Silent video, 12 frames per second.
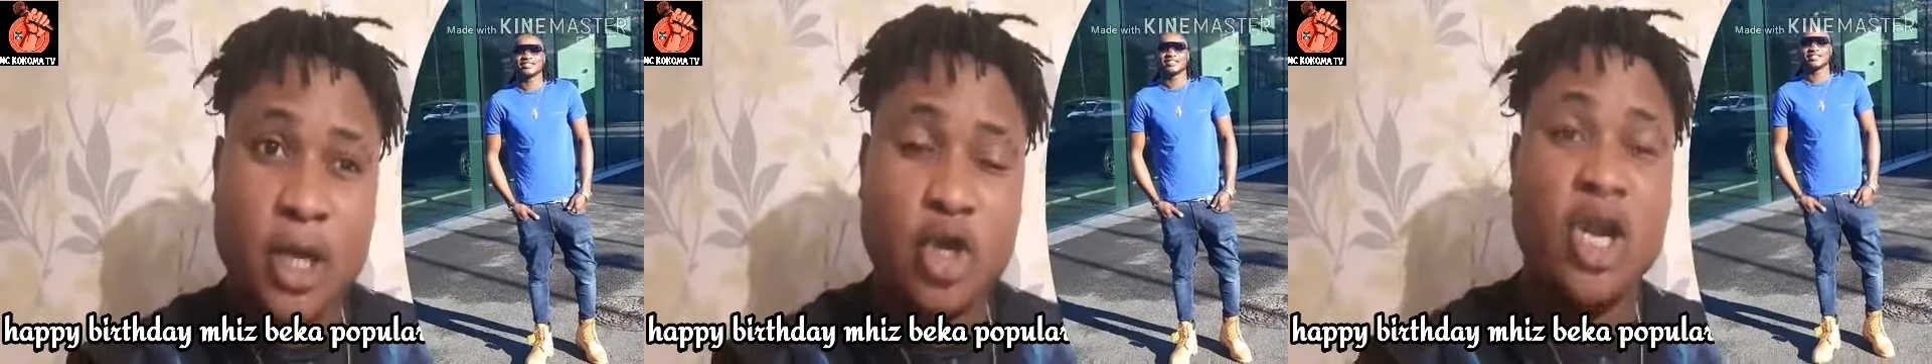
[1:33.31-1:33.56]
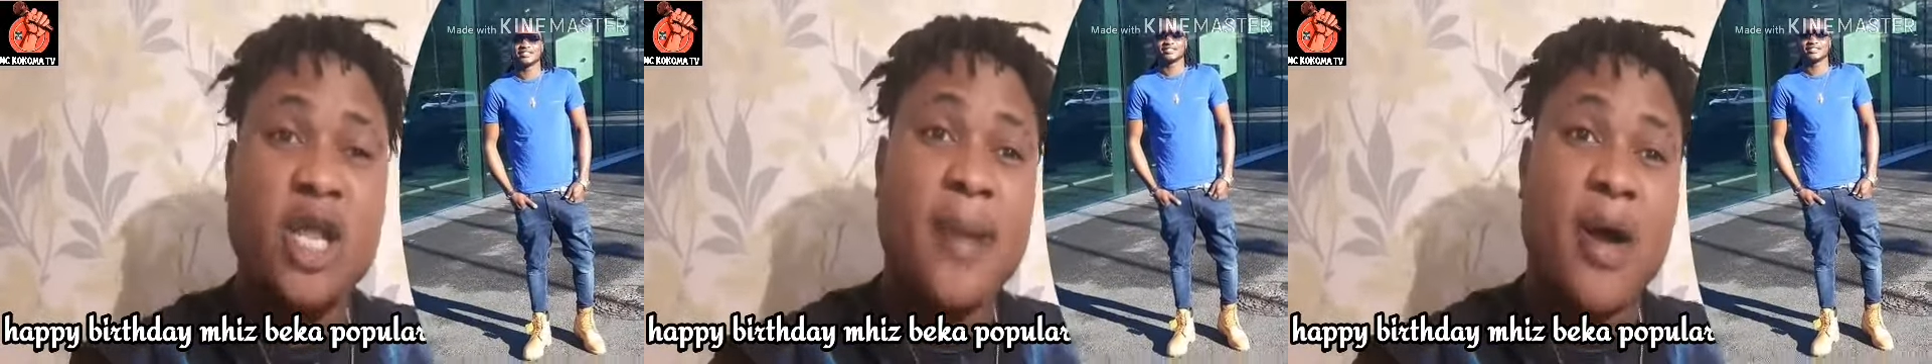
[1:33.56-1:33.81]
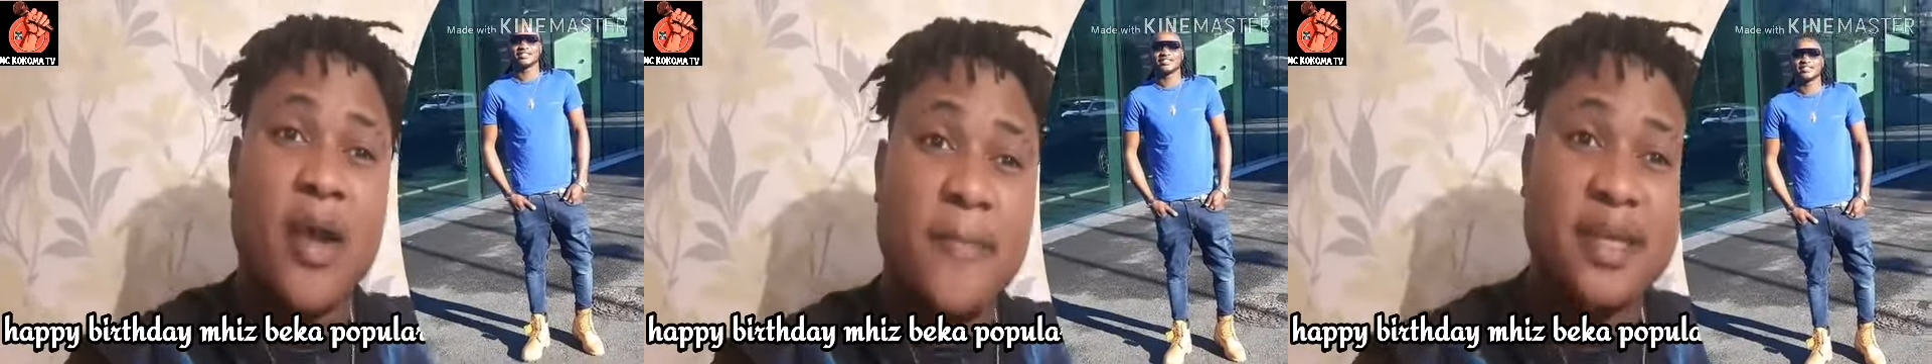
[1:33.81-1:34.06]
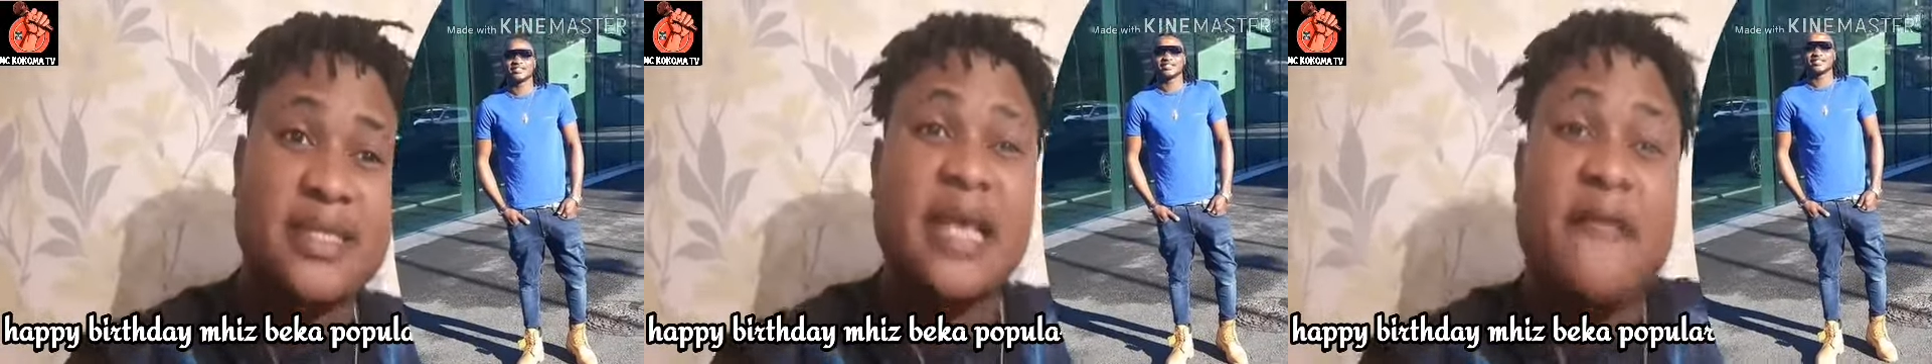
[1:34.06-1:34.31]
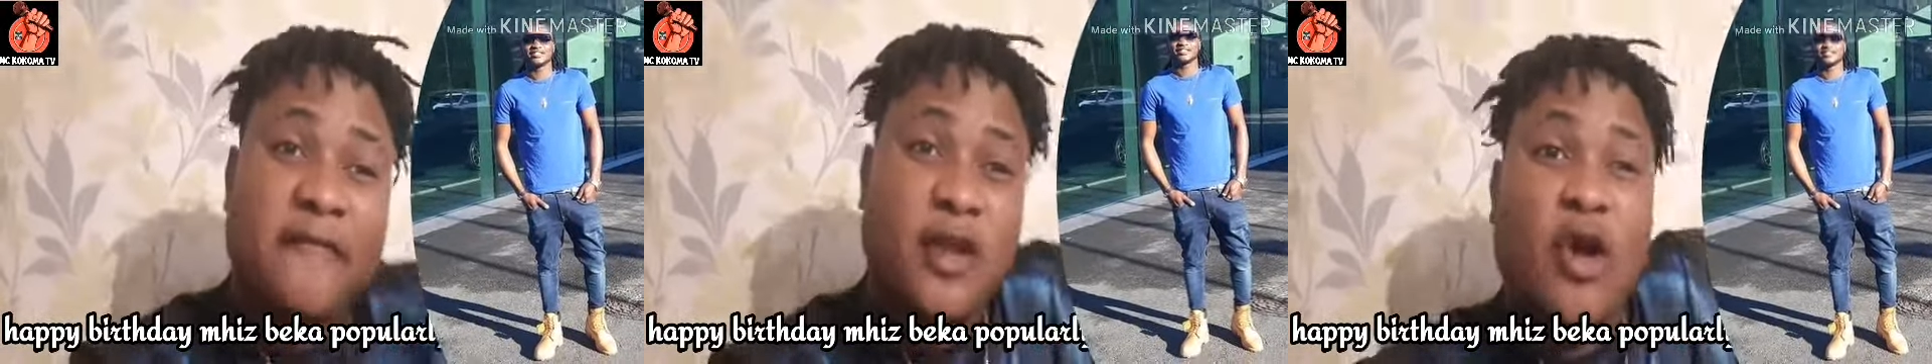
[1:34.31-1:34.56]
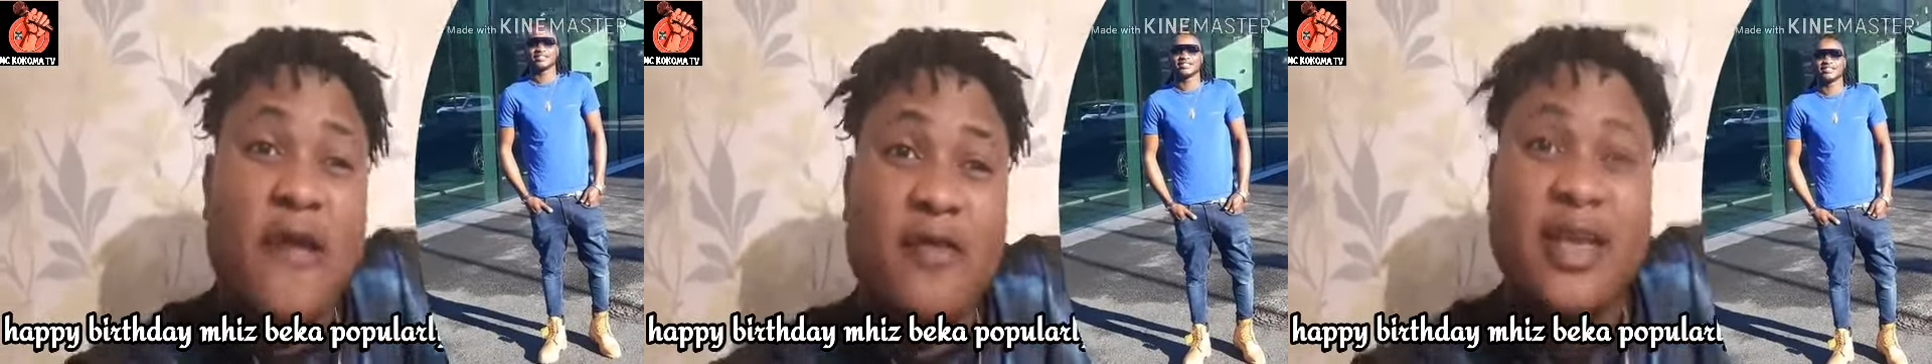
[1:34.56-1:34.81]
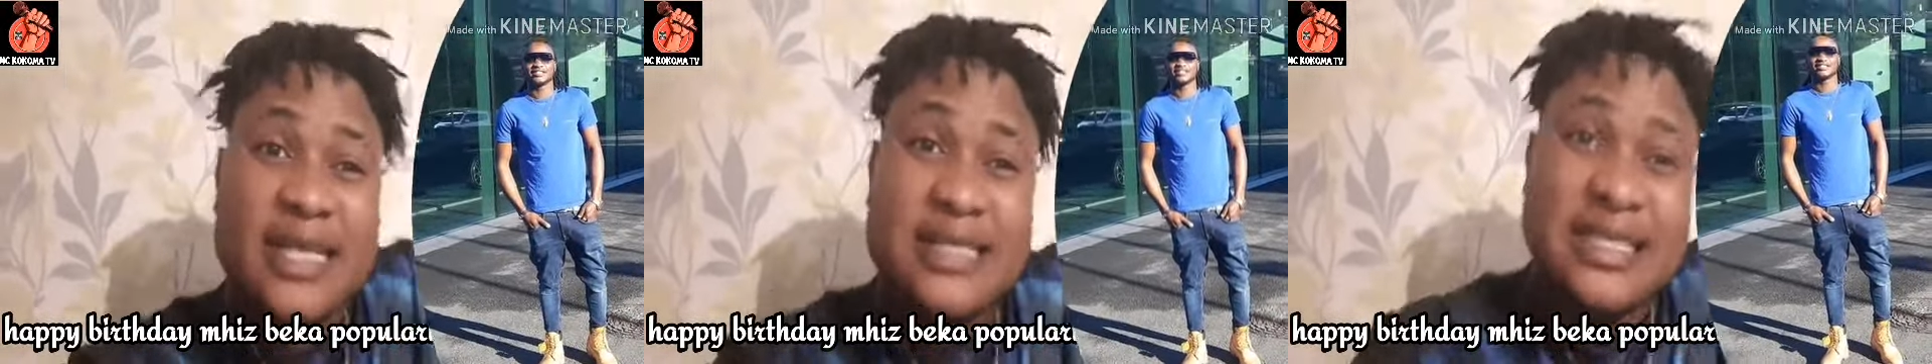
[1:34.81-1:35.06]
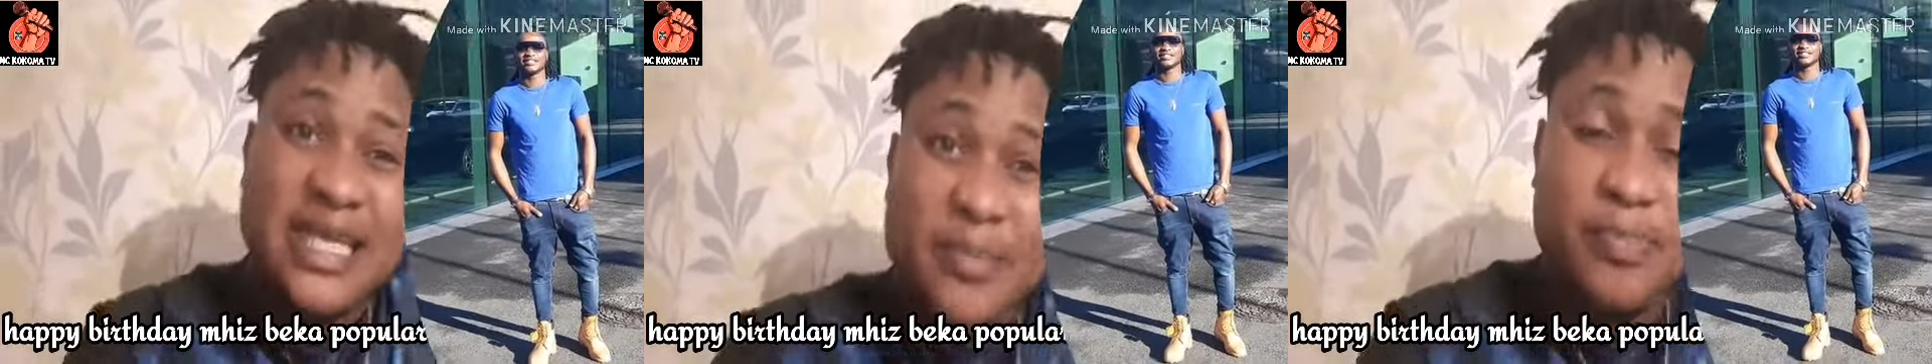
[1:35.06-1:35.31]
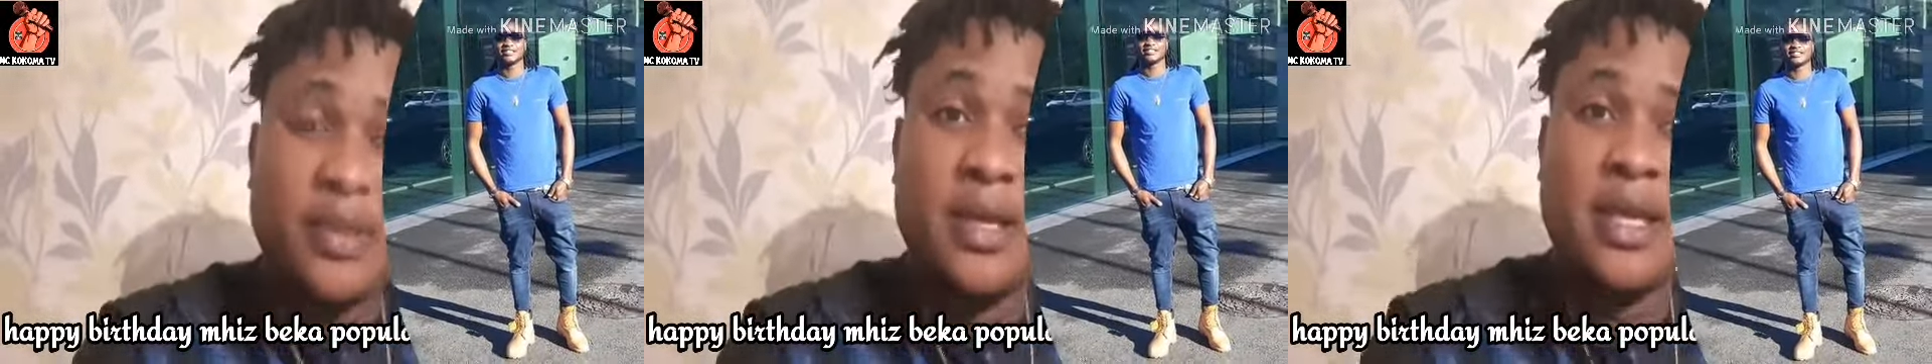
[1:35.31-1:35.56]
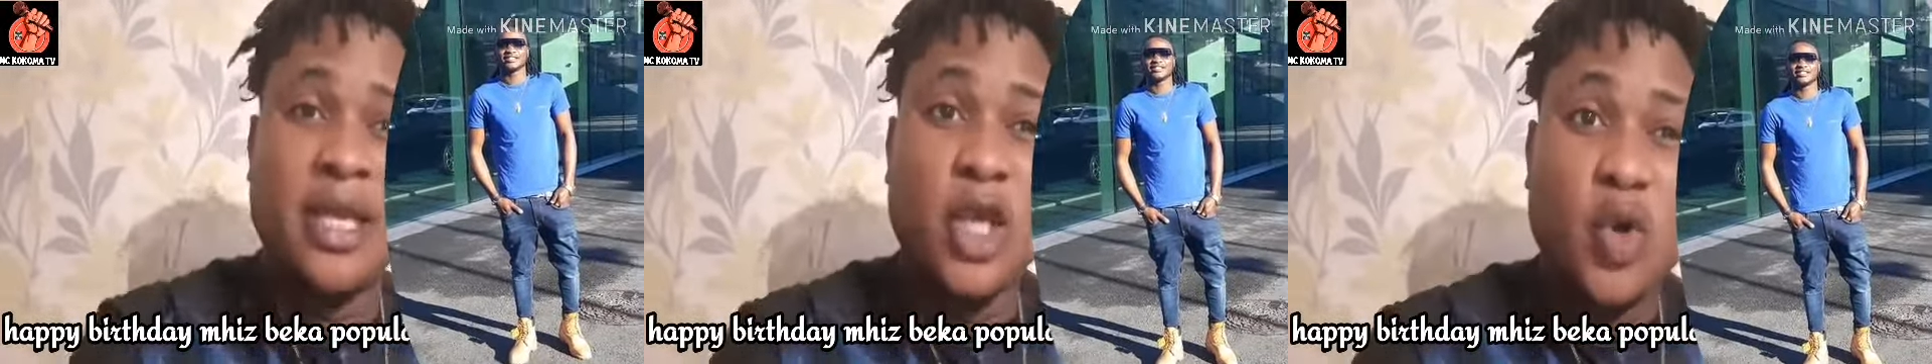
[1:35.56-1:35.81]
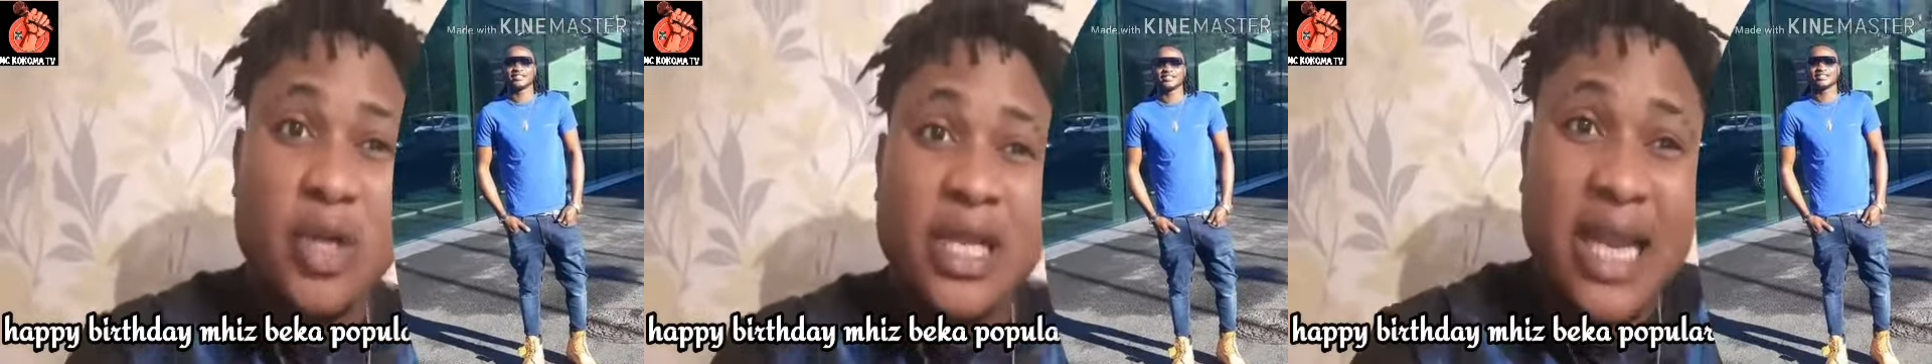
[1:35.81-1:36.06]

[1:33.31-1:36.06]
The only man will be say if he go even they sleep, he go they